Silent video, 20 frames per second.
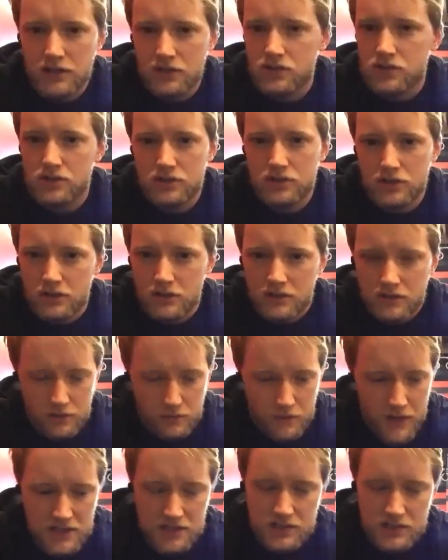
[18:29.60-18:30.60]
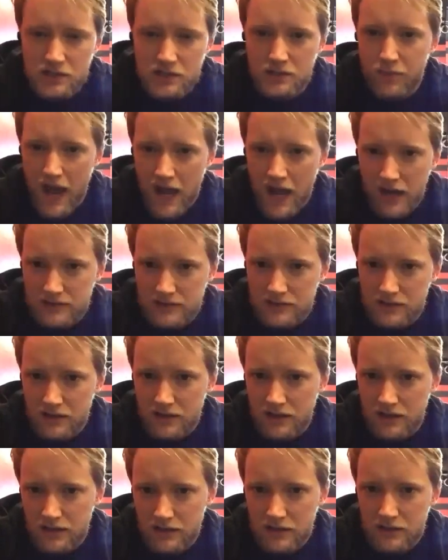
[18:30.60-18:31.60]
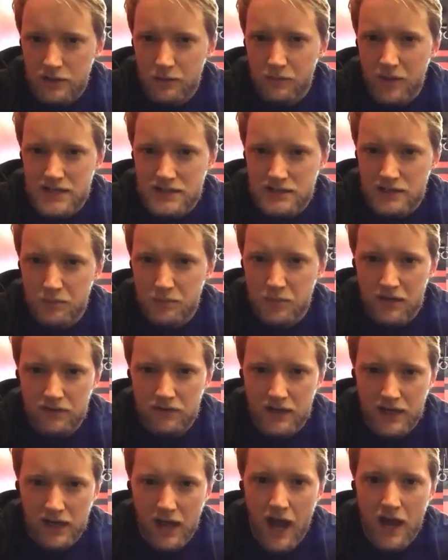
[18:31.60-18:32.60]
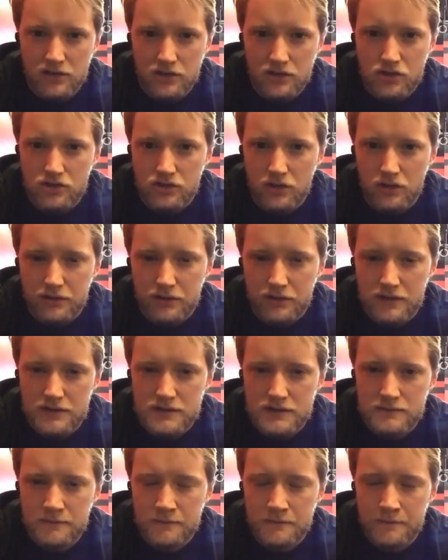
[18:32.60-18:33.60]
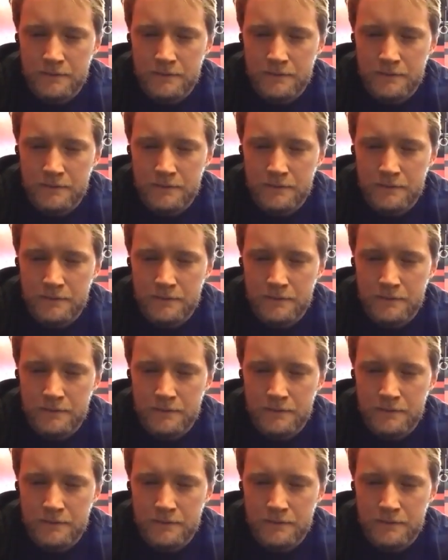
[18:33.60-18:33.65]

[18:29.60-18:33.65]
you're, you're, the rest of your back, like you're basically pivoting on your shoulders.